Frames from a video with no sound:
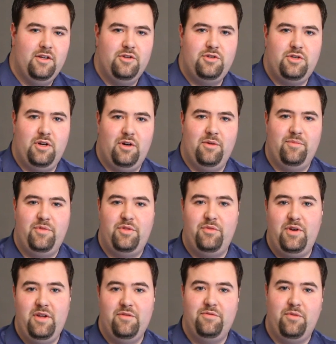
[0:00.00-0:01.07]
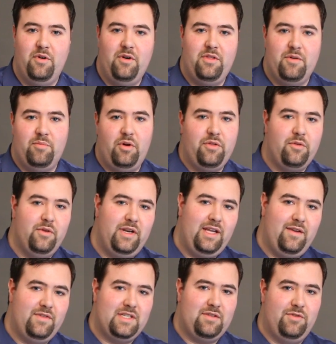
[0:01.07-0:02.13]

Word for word: So three and four, they're both going to give us